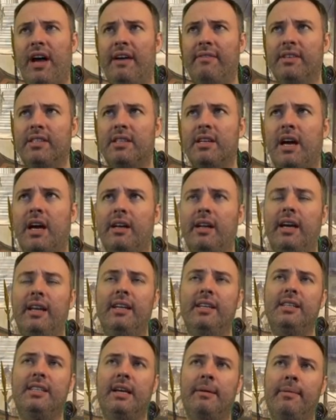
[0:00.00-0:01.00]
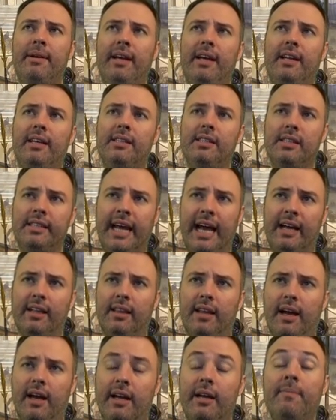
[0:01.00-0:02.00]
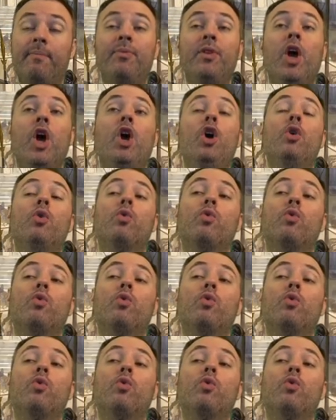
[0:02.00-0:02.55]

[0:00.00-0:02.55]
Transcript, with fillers: five is not an intimidating stat line.